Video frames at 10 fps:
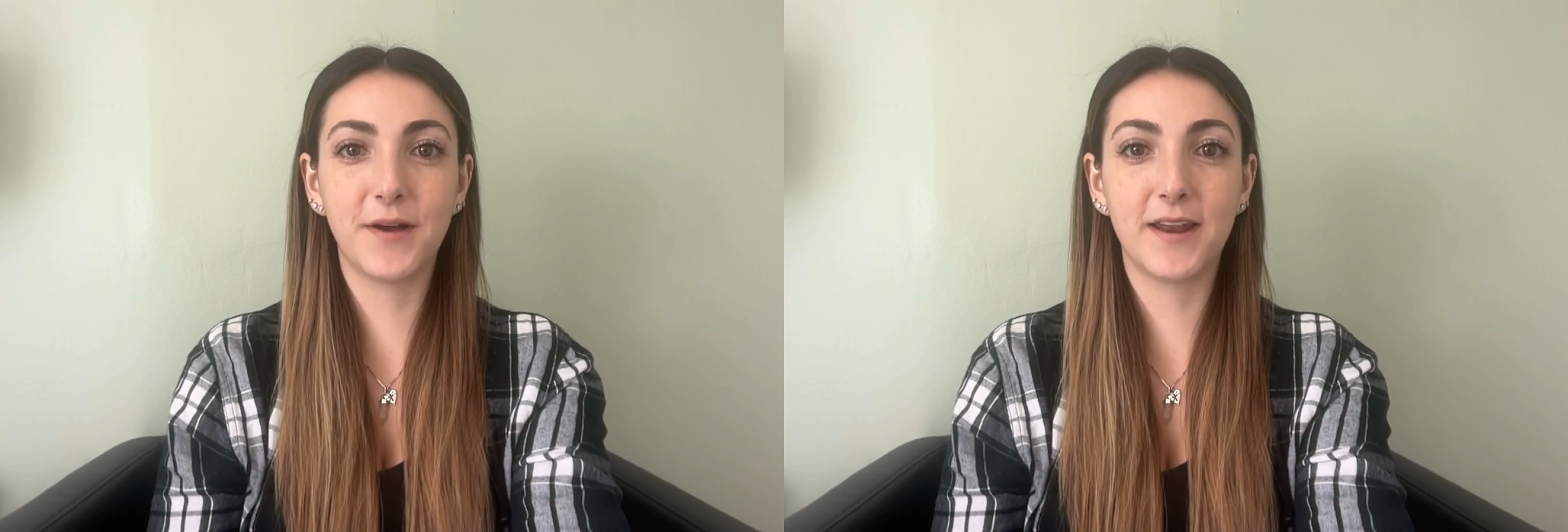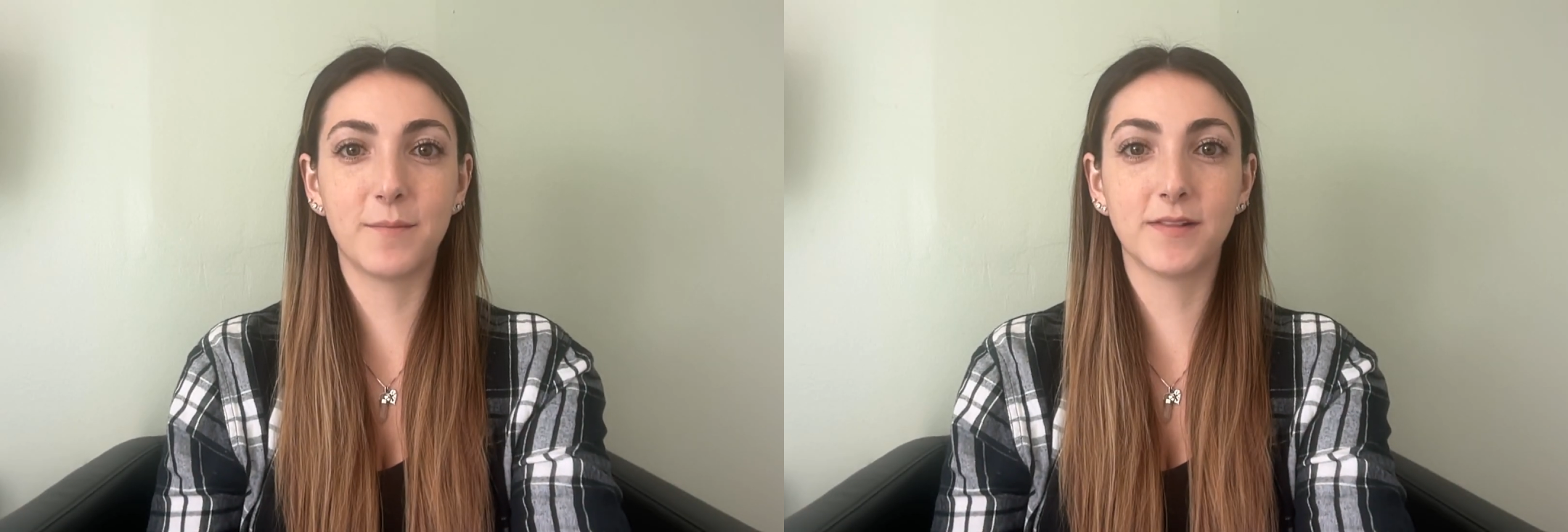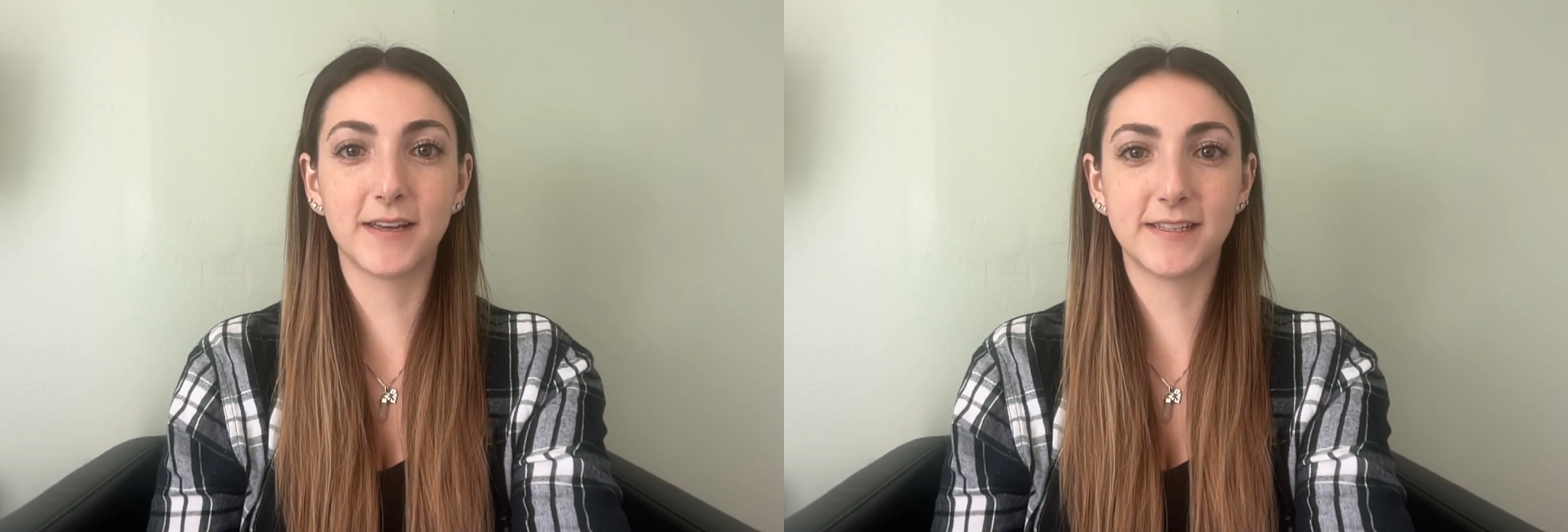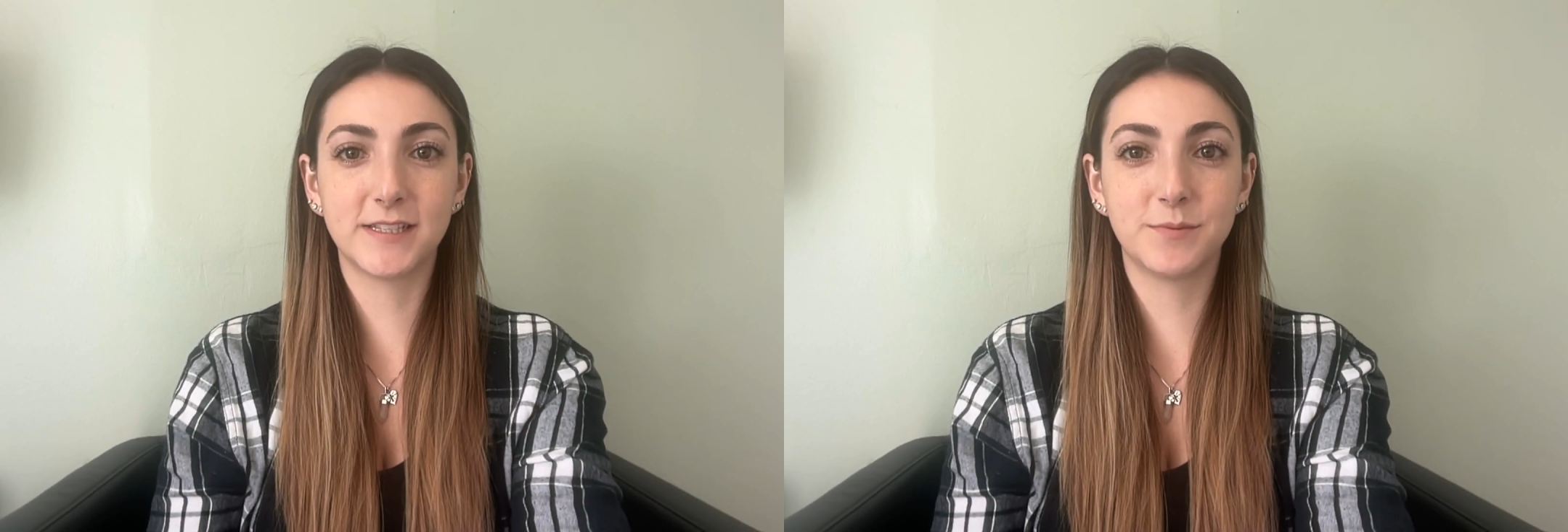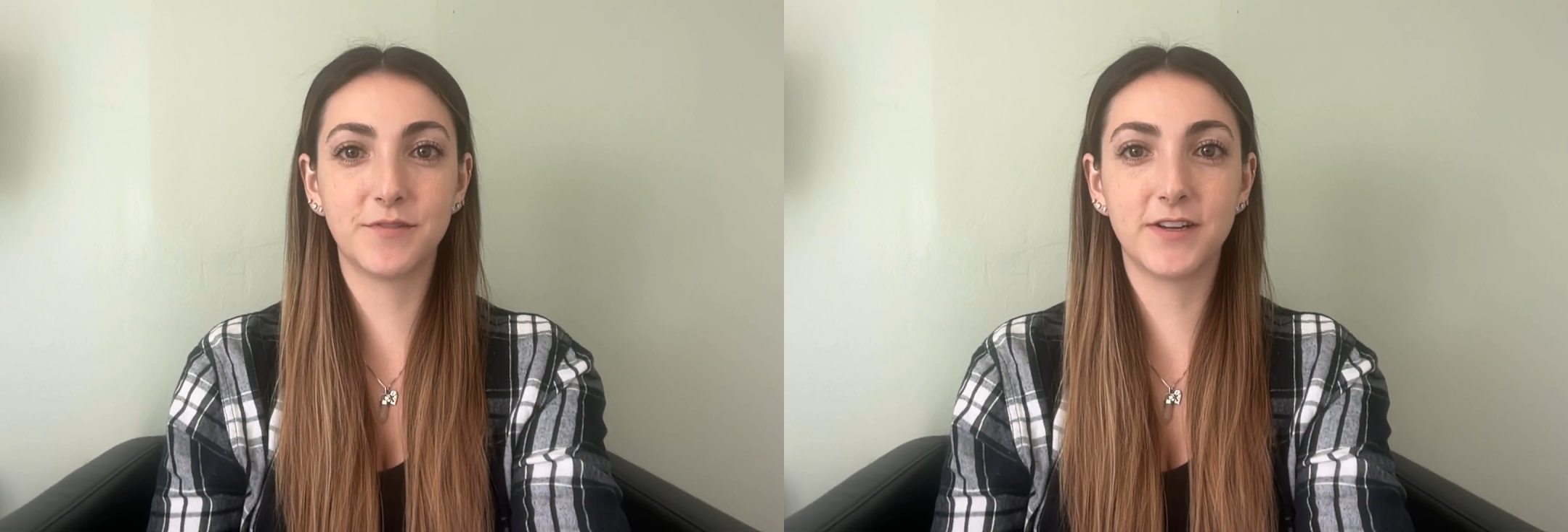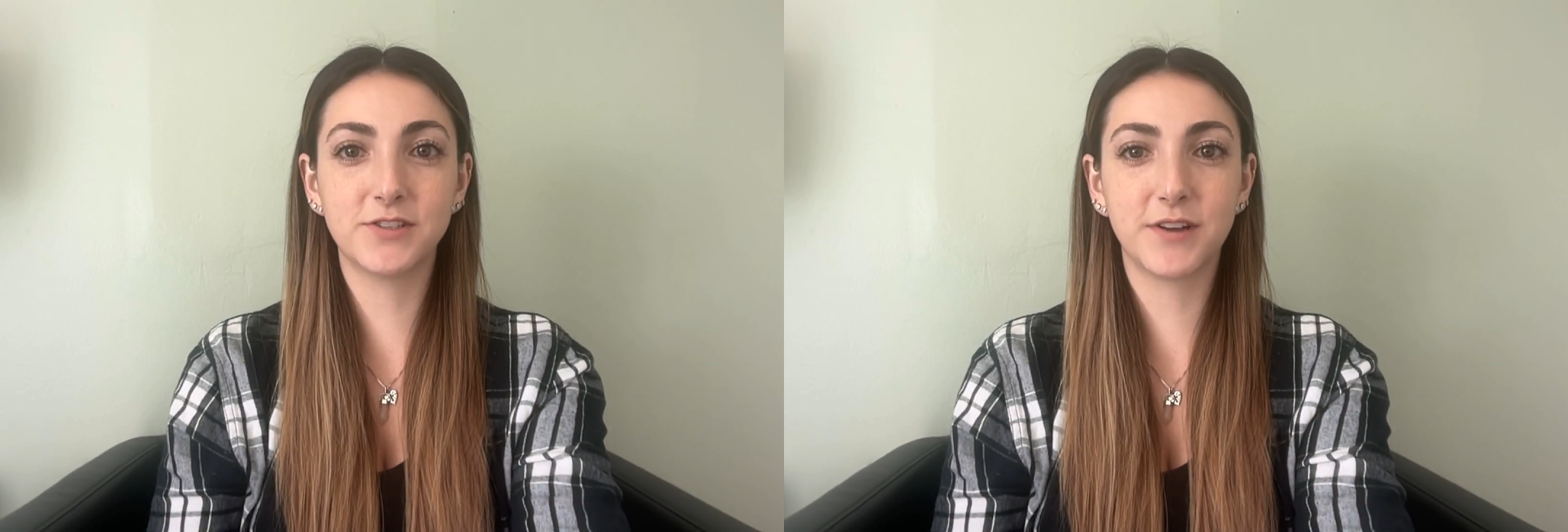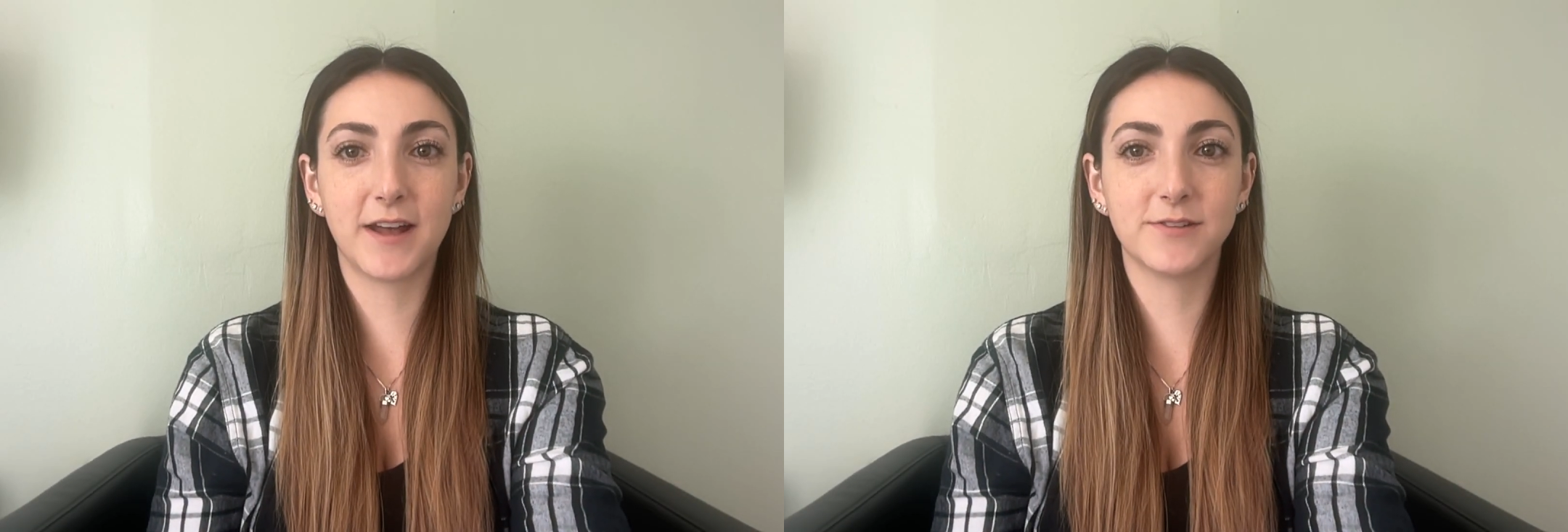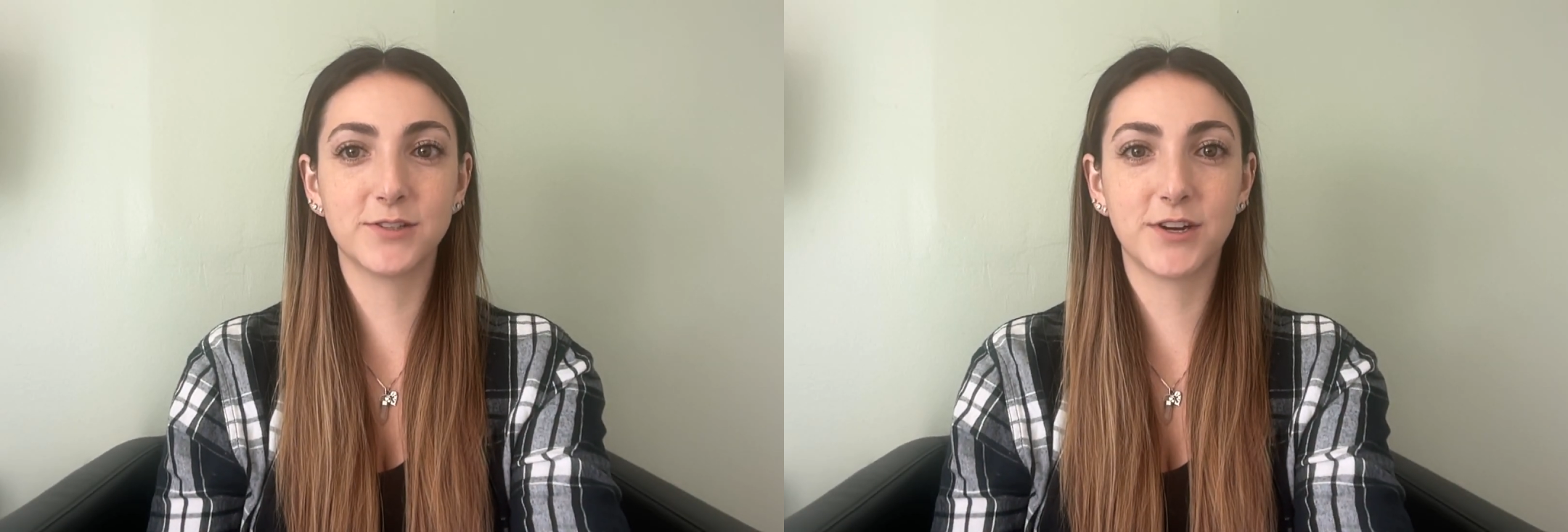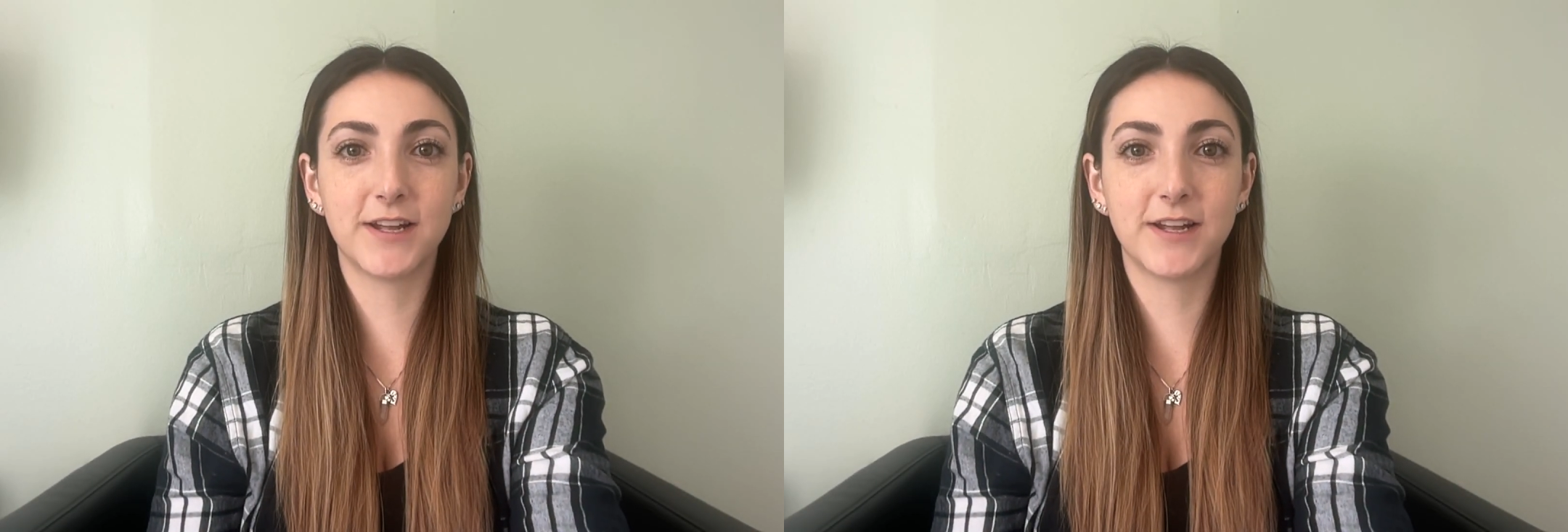and I'm a licensed professional counselor